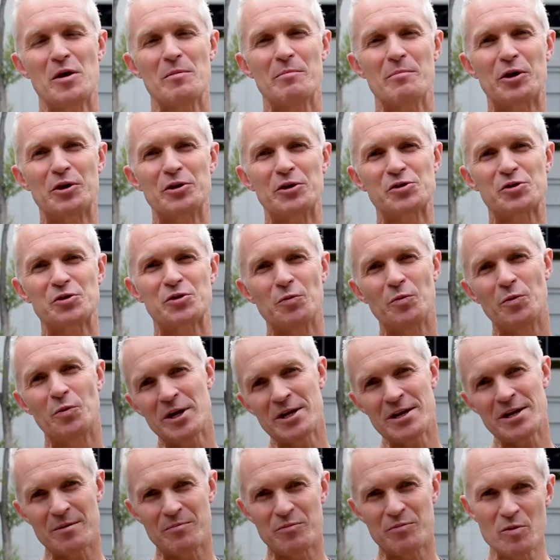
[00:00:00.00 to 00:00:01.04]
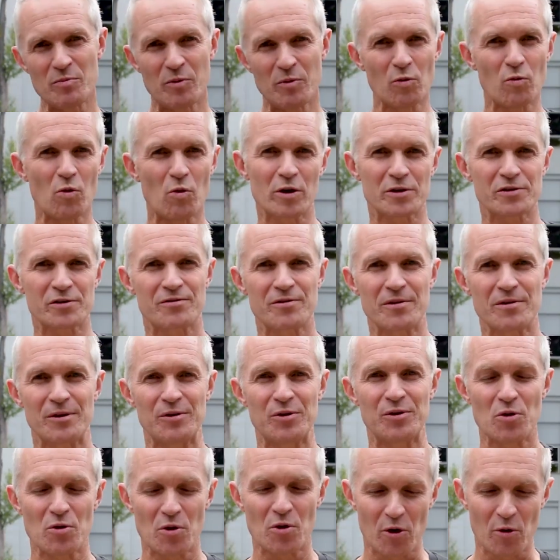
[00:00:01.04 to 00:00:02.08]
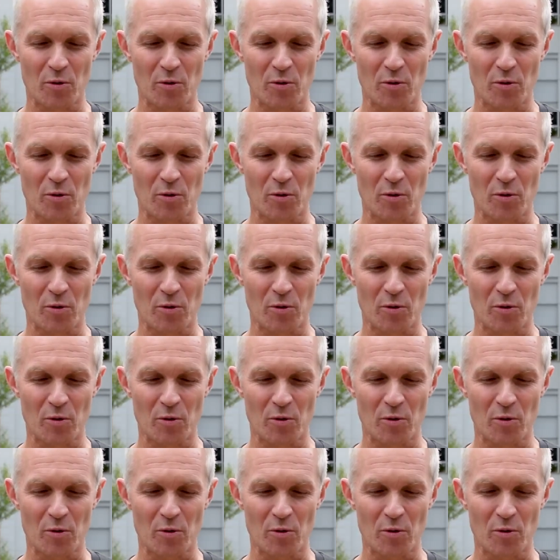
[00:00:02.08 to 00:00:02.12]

Because when a pupil walks through the door,